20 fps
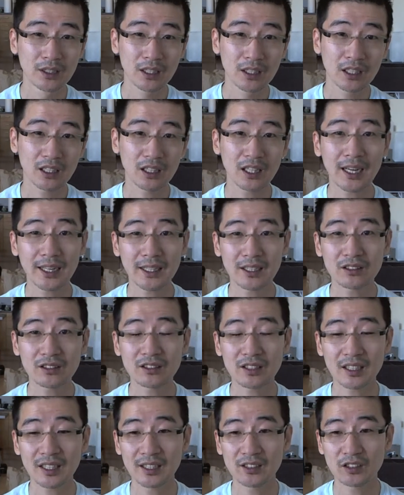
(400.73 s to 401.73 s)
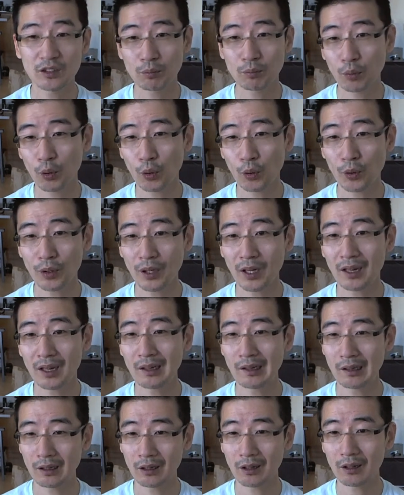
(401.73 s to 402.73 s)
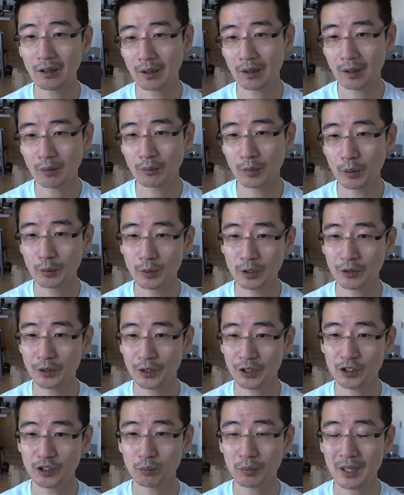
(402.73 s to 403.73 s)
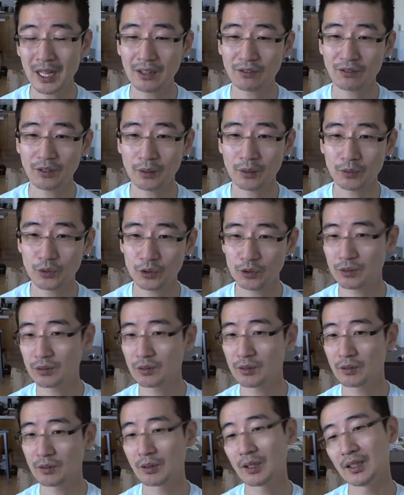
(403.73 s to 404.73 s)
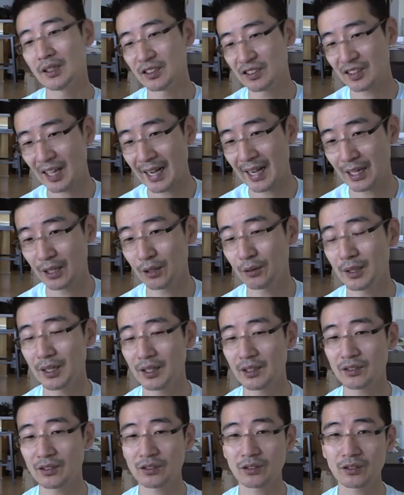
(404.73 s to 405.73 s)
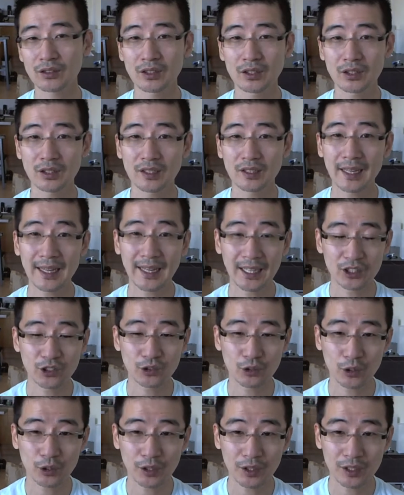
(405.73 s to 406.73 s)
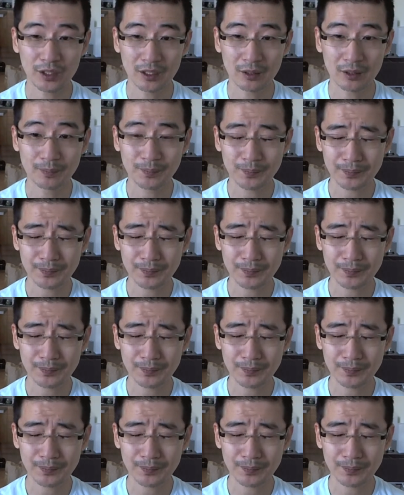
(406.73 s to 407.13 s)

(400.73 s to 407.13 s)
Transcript: clients and support on all mobile OS platforms. Well, at least iOS, Android.